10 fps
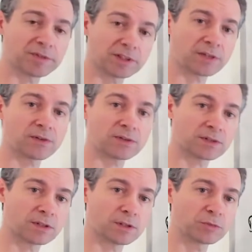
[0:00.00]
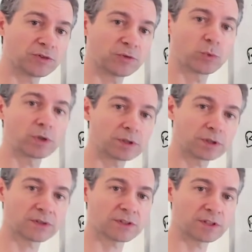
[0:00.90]
length is the number of
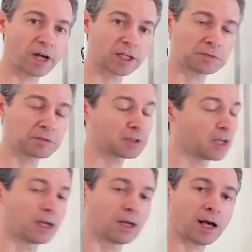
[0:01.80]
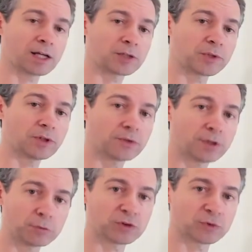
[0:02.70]
words in the document. How do we know the
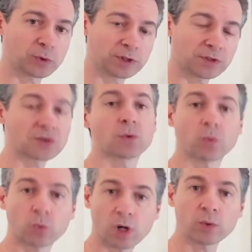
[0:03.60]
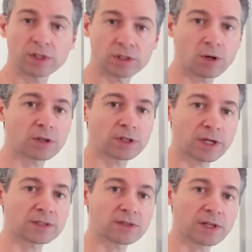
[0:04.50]
number of words? Well, we
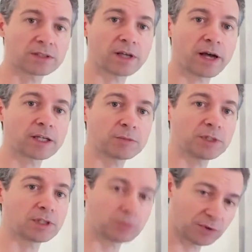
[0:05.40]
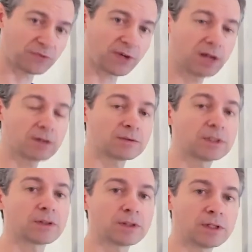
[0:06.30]
tokenized that document and we found
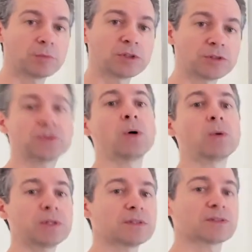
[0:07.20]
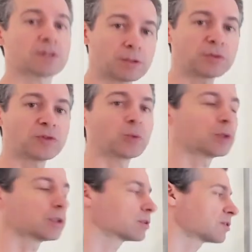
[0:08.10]
the number of tokens, the number of
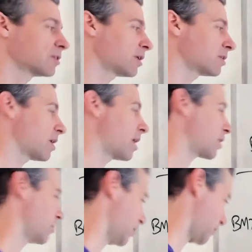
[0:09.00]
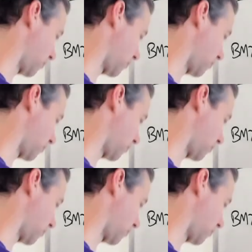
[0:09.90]
words in that document.